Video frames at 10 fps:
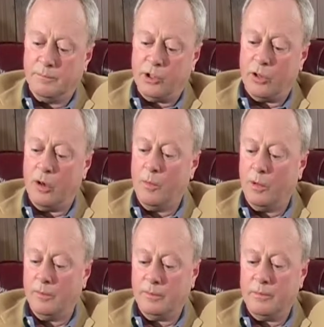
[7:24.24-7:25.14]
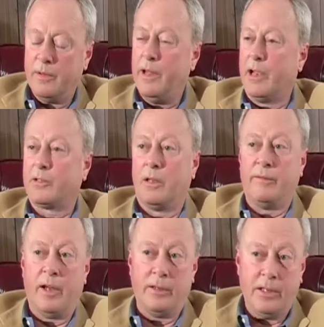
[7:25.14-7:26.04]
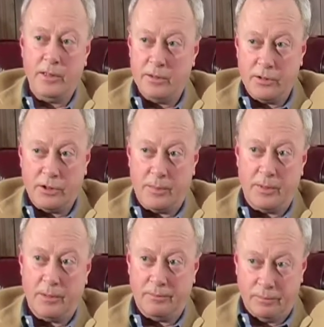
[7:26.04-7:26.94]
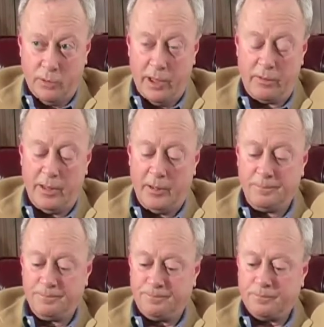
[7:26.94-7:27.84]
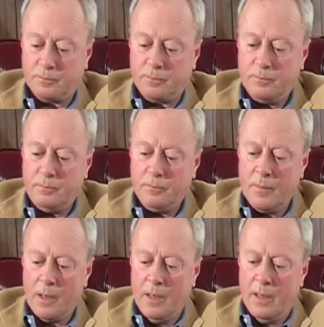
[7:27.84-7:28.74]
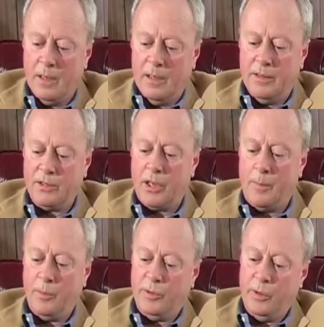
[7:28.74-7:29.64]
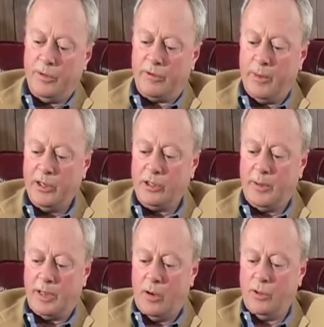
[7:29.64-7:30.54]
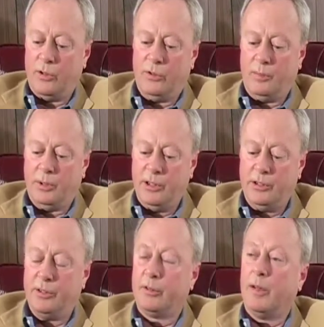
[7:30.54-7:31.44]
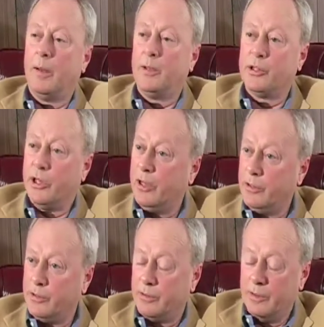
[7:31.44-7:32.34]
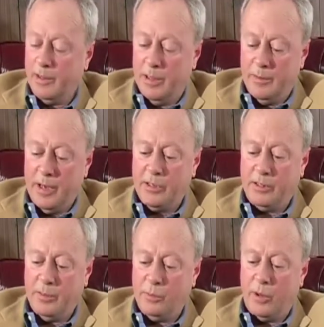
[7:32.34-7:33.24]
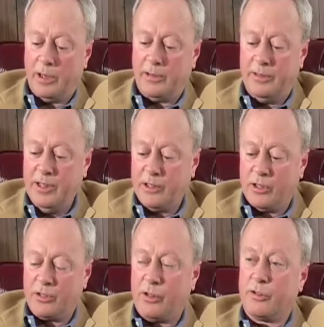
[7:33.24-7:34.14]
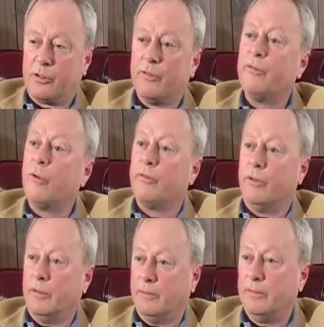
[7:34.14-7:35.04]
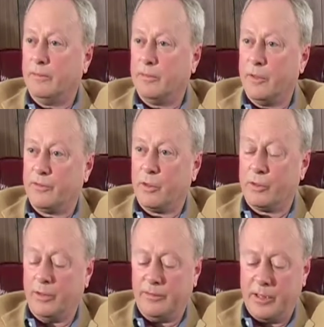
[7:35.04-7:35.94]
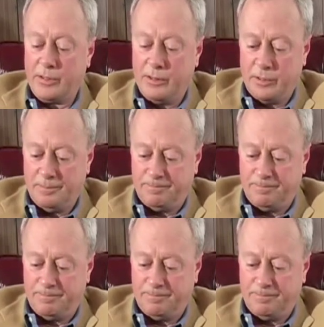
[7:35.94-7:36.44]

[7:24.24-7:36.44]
Chernobyl, Exxon Valdez, the ship that ran aground. This, coupled with new information about ozone depletion, climate change, basically brought these concerns to the forefront of social investors.